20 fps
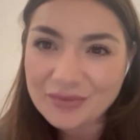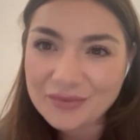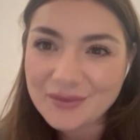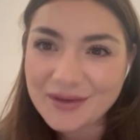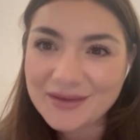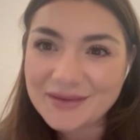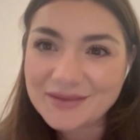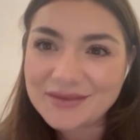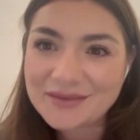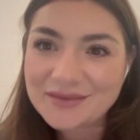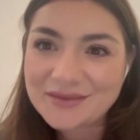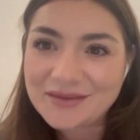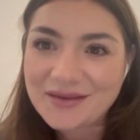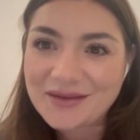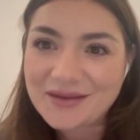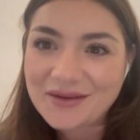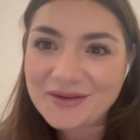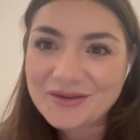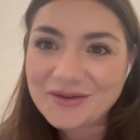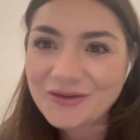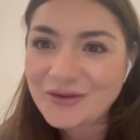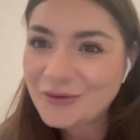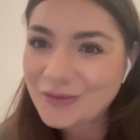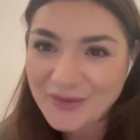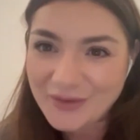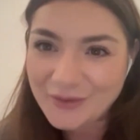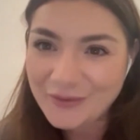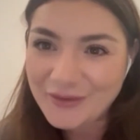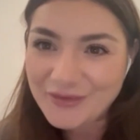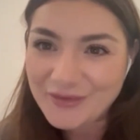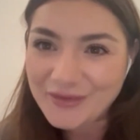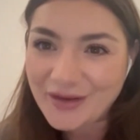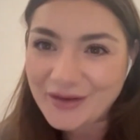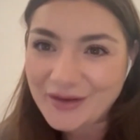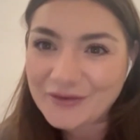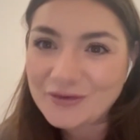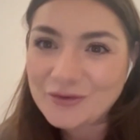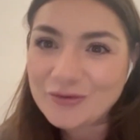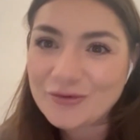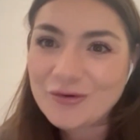and when I was in
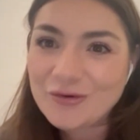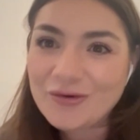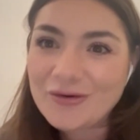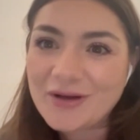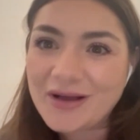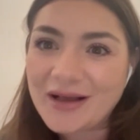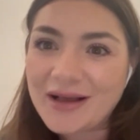high school,